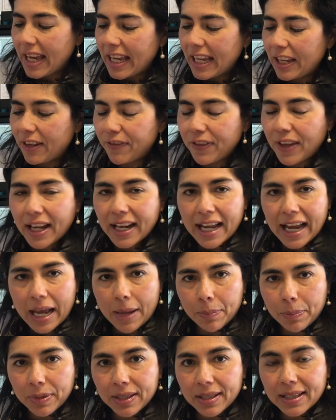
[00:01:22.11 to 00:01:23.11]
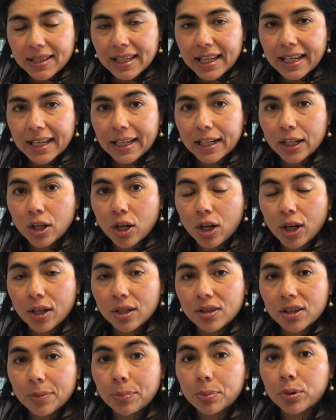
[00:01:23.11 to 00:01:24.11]
If that happens, it can
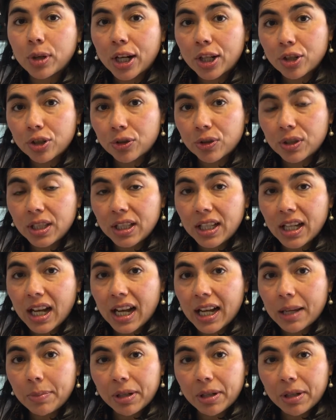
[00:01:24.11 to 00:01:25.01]
cause the pressure in the eye,